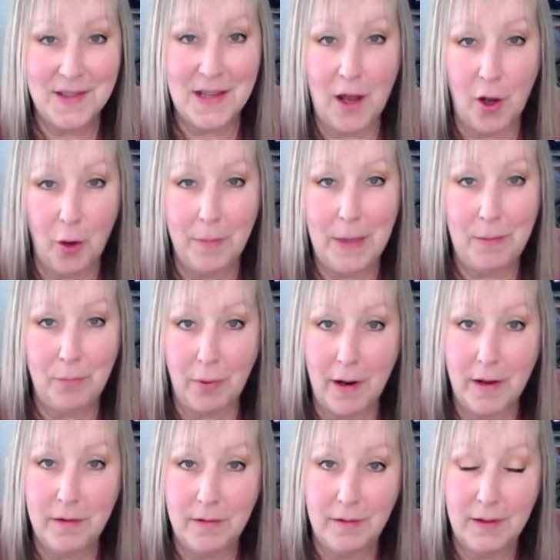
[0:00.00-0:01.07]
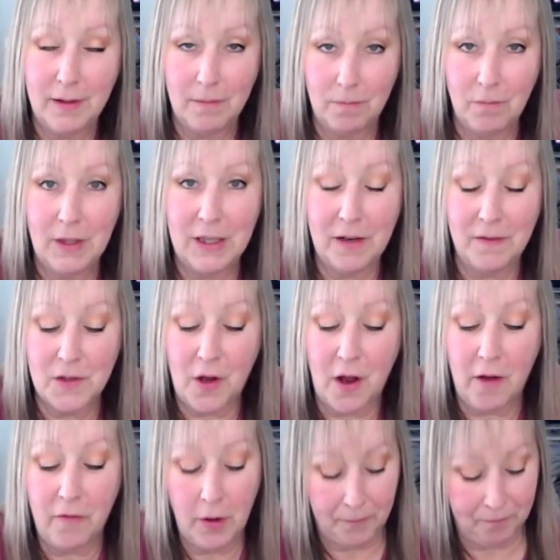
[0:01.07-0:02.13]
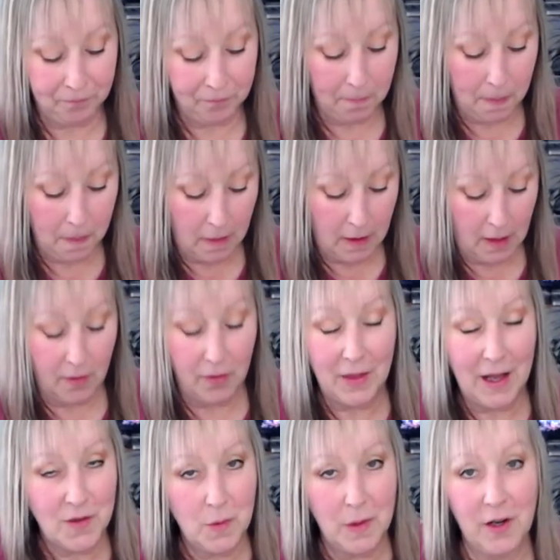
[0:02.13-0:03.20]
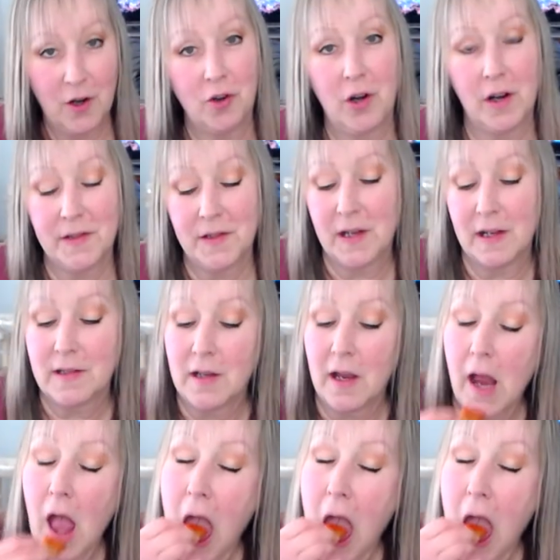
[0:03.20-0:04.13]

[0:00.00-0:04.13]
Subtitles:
that homemade bread gives off? That's what their crust tastes like.